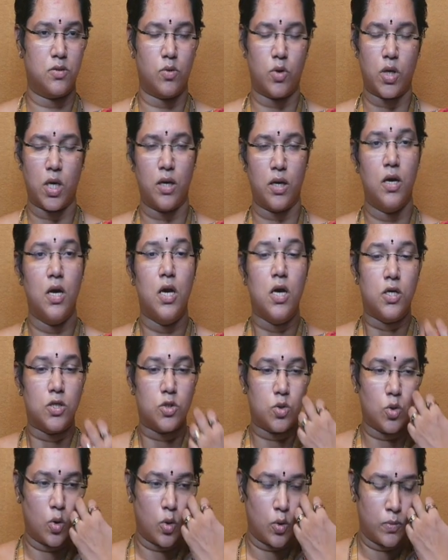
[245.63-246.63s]
Okay,
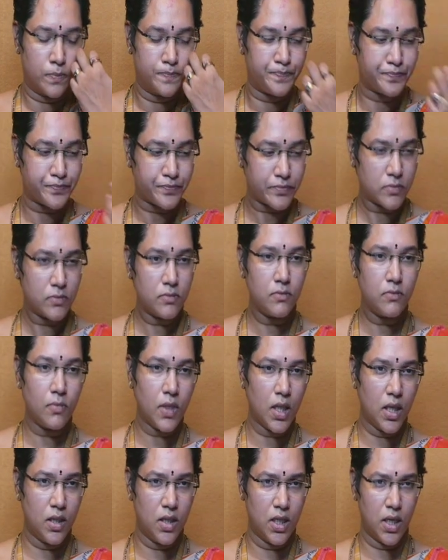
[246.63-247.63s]
so
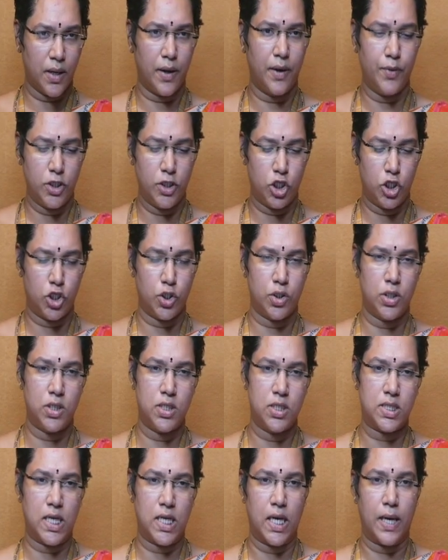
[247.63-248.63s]
the which
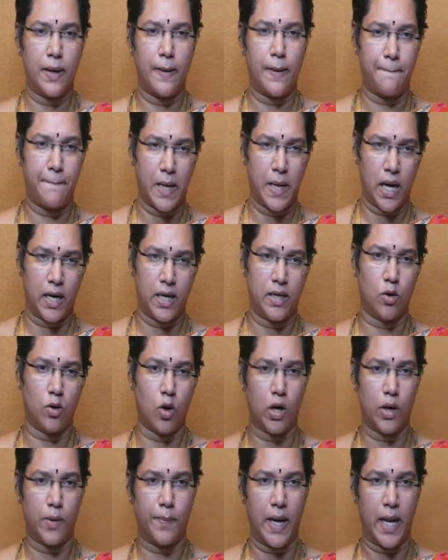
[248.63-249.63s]
is a pad
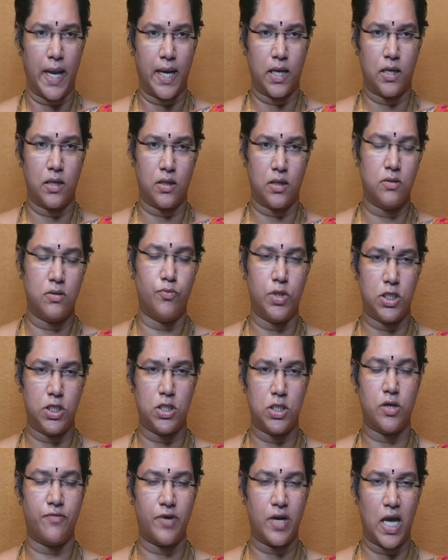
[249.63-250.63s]
or plank which
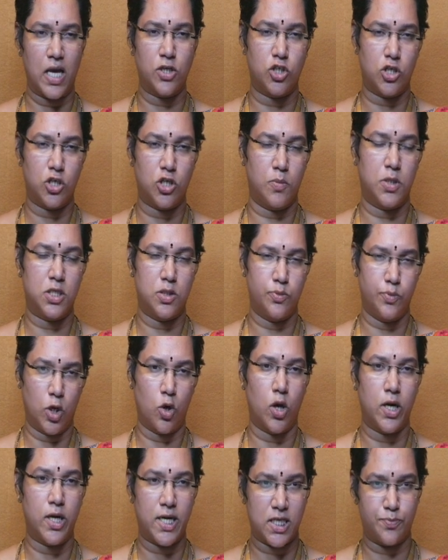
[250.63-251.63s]
is of large dimension, we
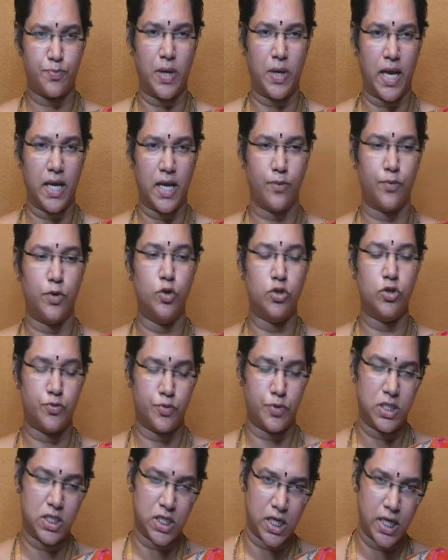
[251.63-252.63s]
call it as plank, we used
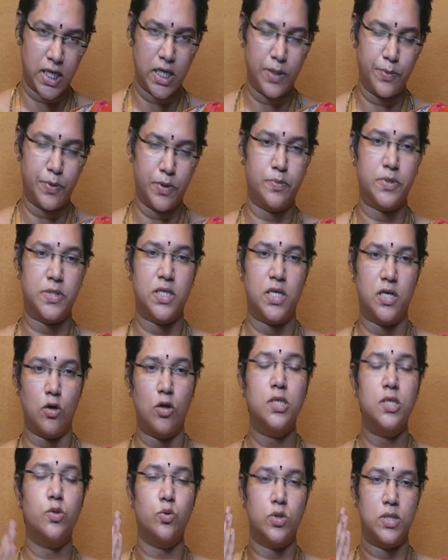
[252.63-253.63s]
for studying purpose and
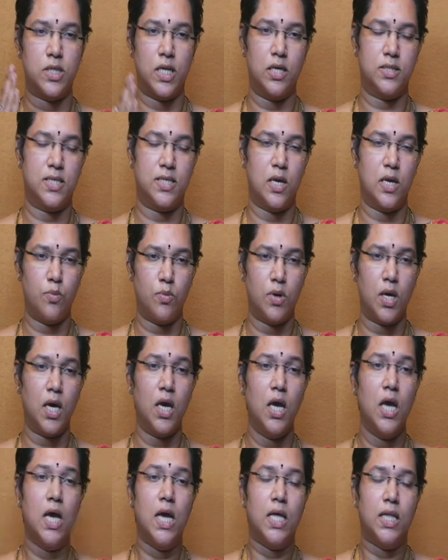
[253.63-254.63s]
all. So in the same way
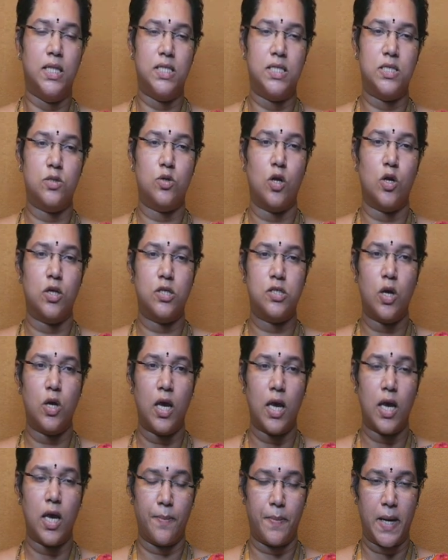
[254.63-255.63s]
this is also
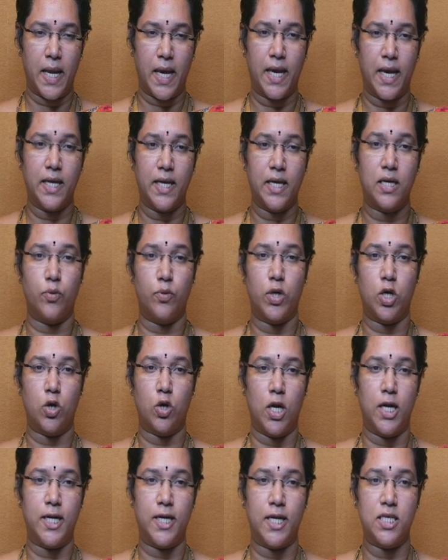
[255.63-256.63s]
a plank, we
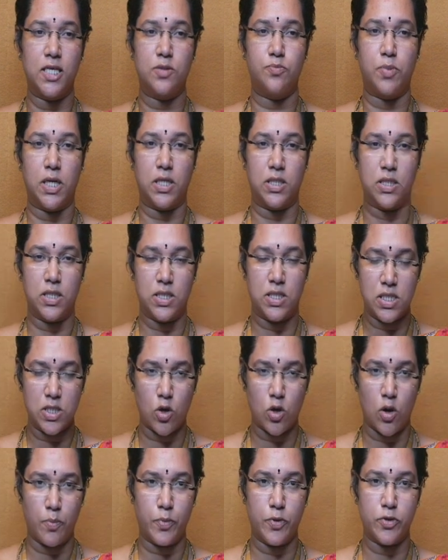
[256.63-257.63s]
call it as, but this is
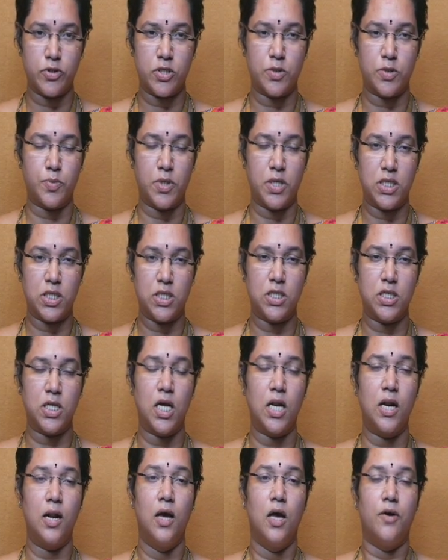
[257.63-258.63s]
composite
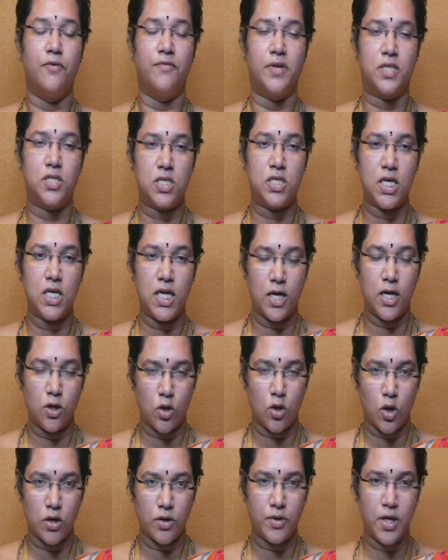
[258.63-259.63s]
material with steel and
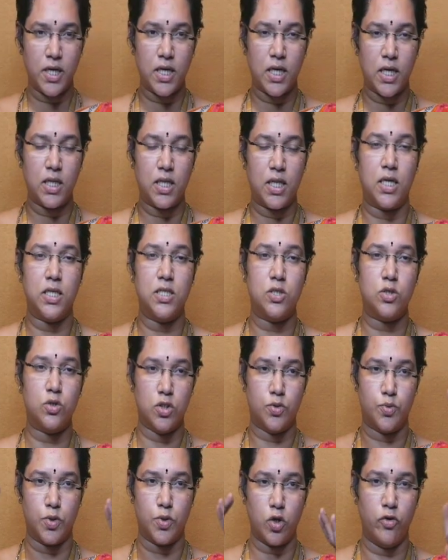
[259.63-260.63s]
concrete, and that is
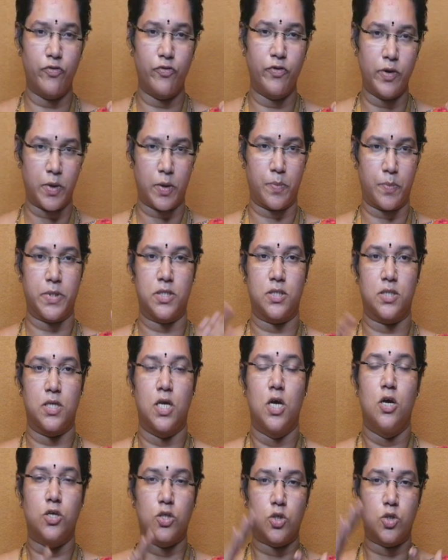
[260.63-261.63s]
used for roofing purpose.
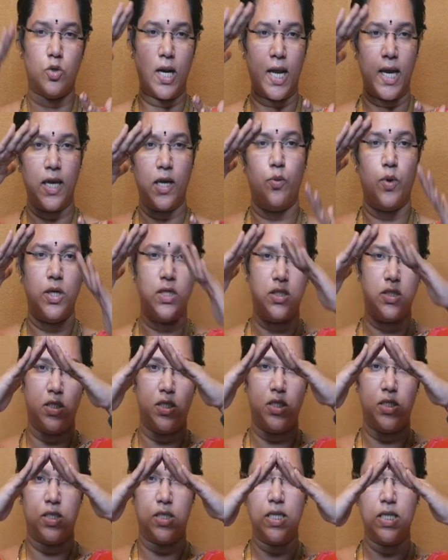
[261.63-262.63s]
So likewise
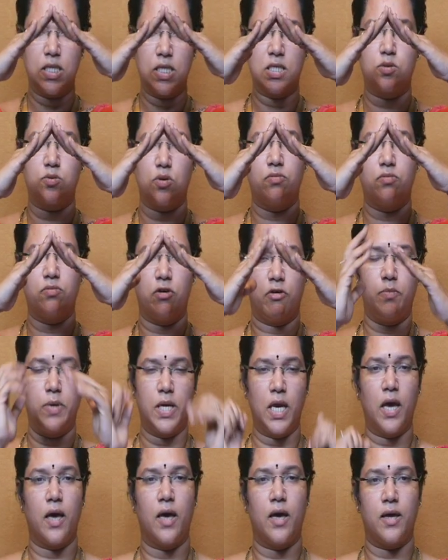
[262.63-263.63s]
in this way we will
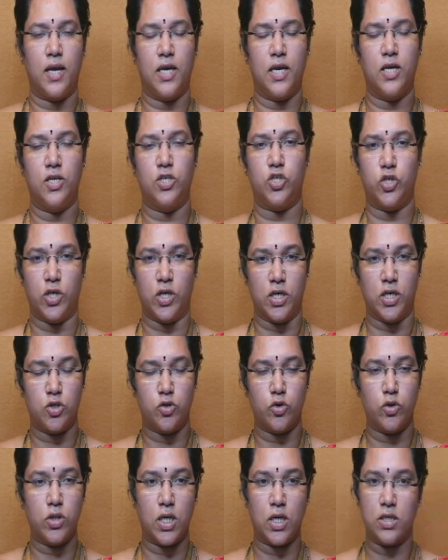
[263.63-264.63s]
be arranging it,
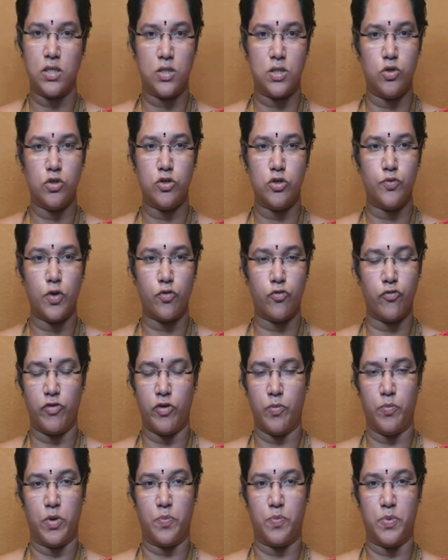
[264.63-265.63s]
so that is used for
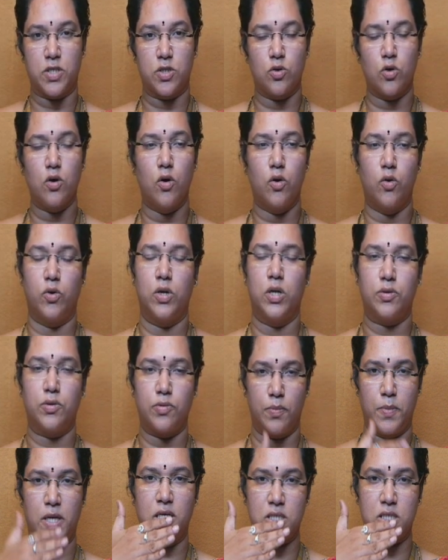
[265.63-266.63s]
roofing purpose. So it
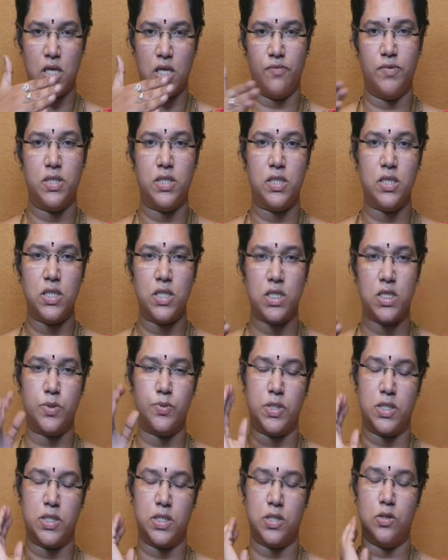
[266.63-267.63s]
will be designed with
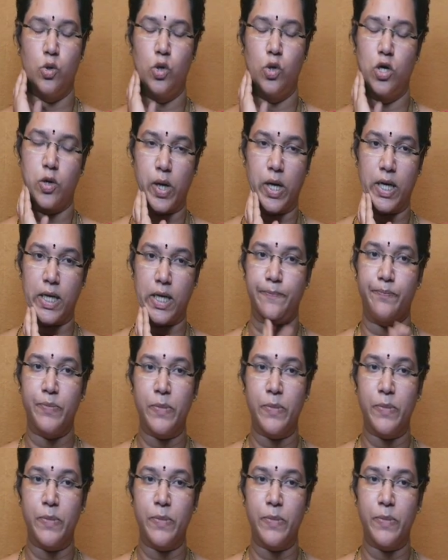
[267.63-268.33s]
this unit weight.